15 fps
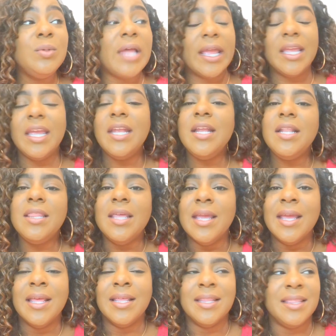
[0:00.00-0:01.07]
like
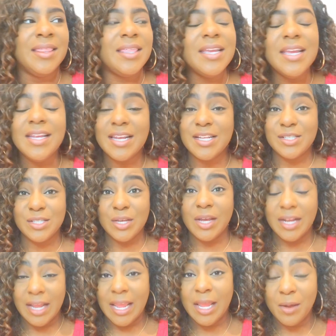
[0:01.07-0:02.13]
anything that's
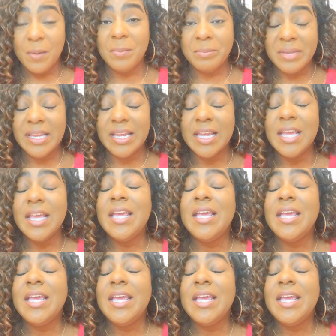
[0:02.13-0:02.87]
gonna help me